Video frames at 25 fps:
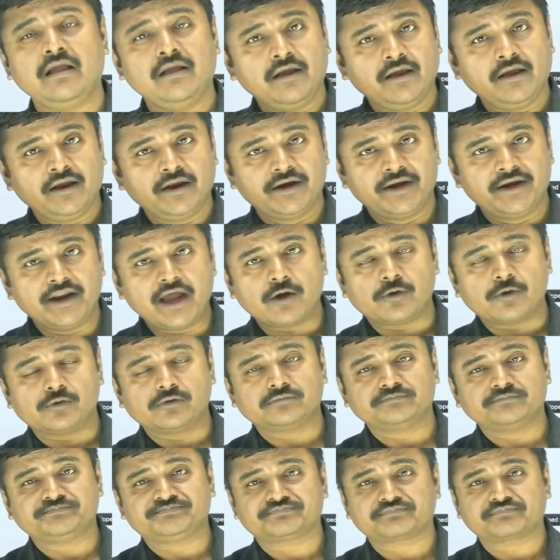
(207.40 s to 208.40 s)

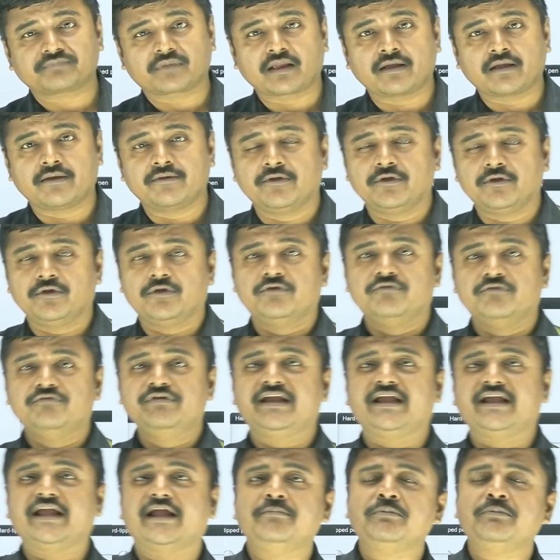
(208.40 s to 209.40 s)
Now we
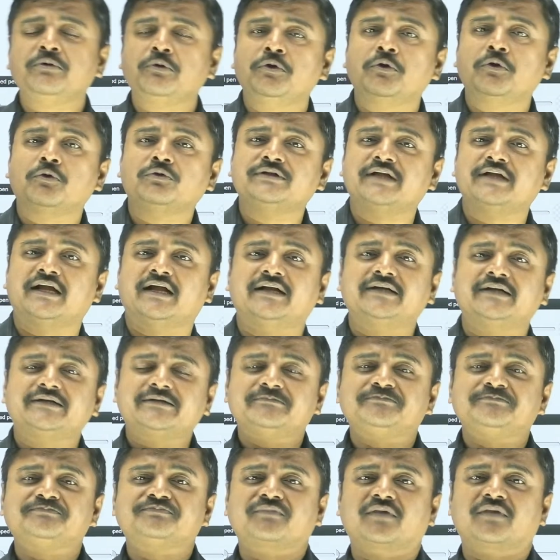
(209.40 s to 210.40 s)
came to know that
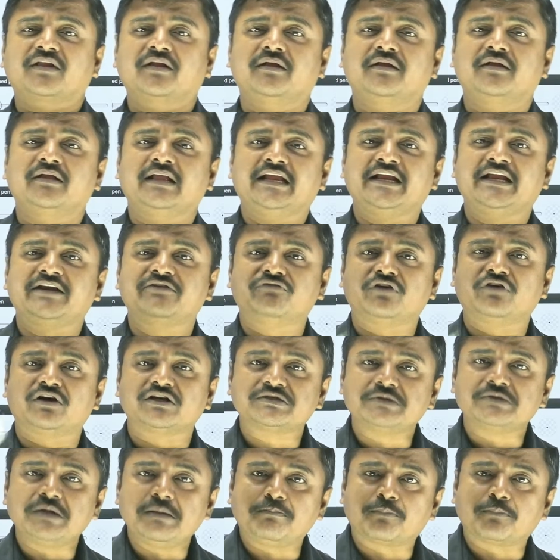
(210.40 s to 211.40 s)
it
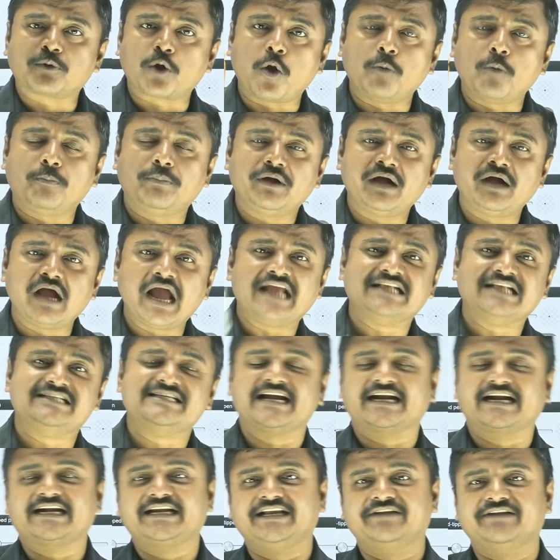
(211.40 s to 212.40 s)
was proper
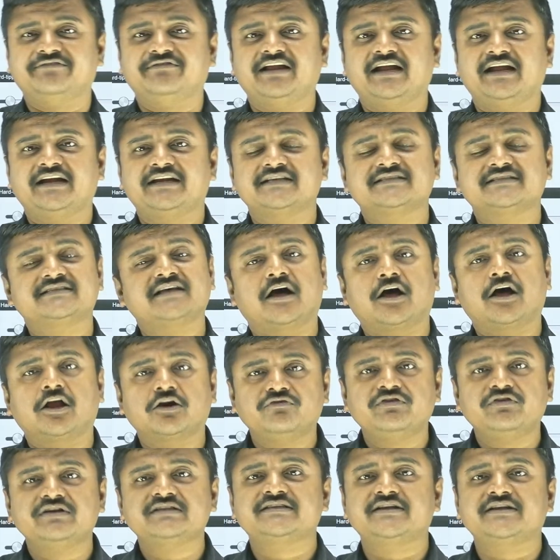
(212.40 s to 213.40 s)
adjective that is
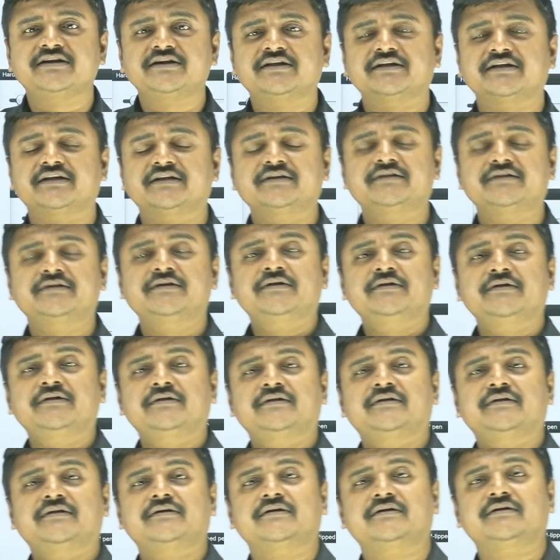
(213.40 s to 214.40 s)
always written
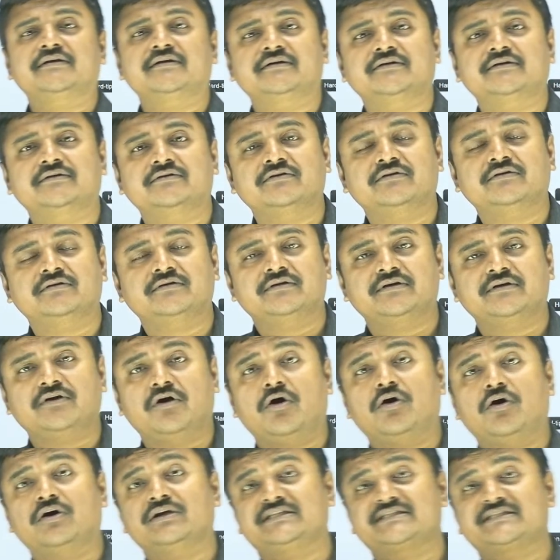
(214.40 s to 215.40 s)

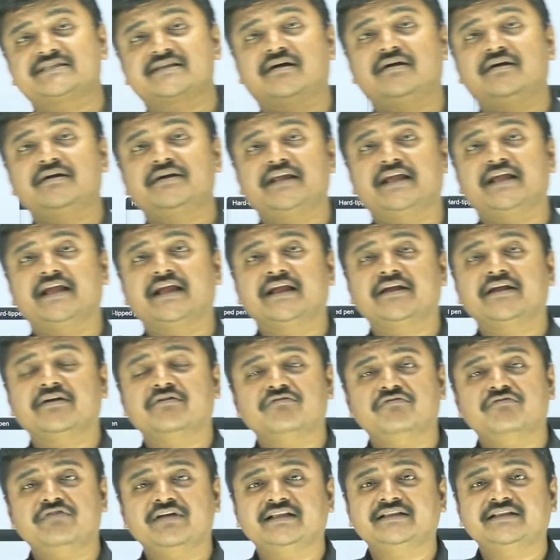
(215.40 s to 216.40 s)
or starting
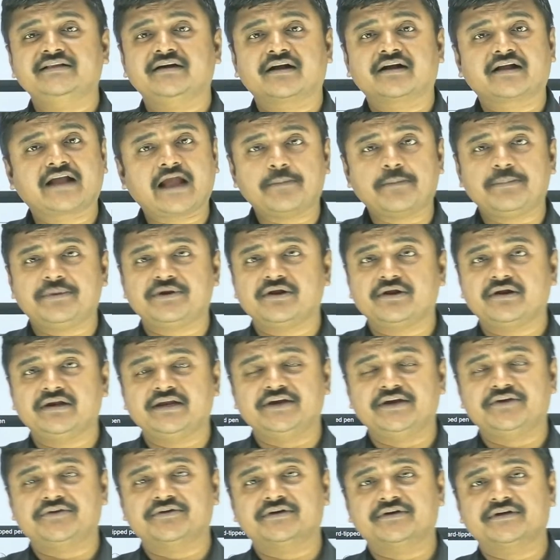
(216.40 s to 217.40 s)
with a capital
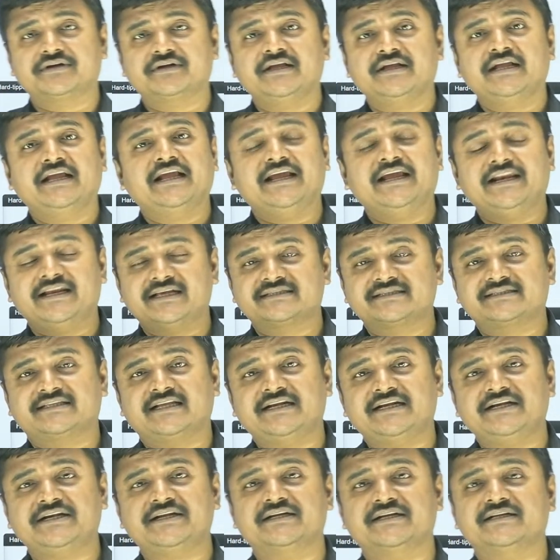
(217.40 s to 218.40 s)
letter in a
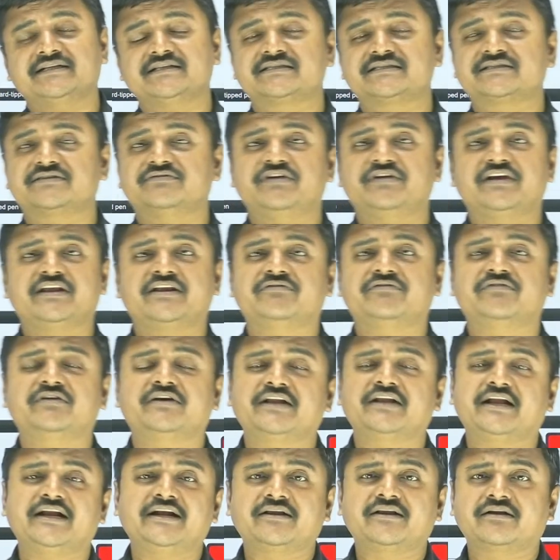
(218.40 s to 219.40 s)
sentence wherever
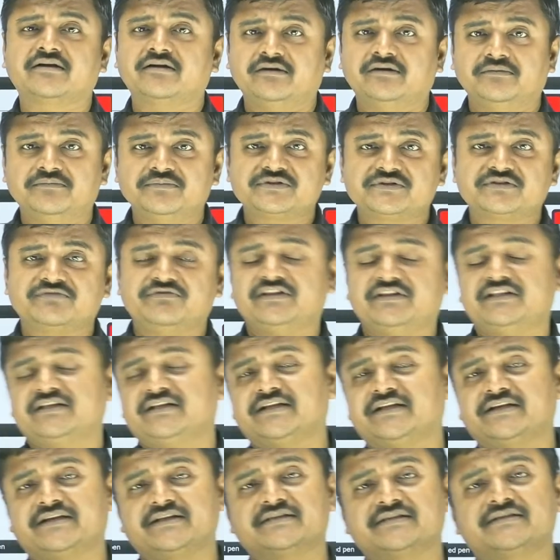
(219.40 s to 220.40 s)
it comes, whether it is